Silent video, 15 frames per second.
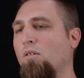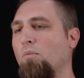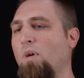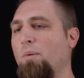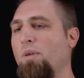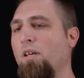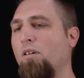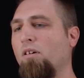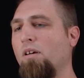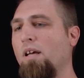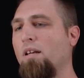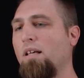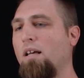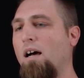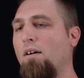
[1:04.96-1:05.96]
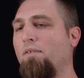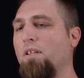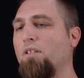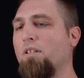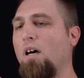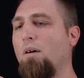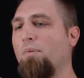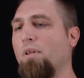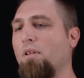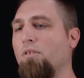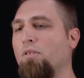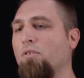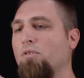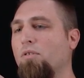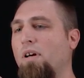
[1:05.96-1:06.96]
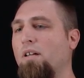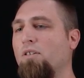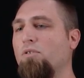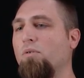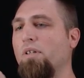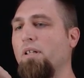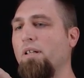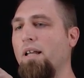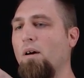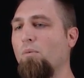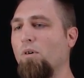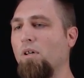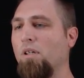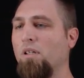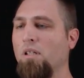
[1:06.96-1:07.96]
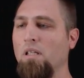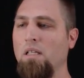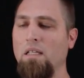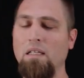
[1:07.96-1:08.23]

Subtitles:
Or maybe you're at a coffee shop and try to join a network.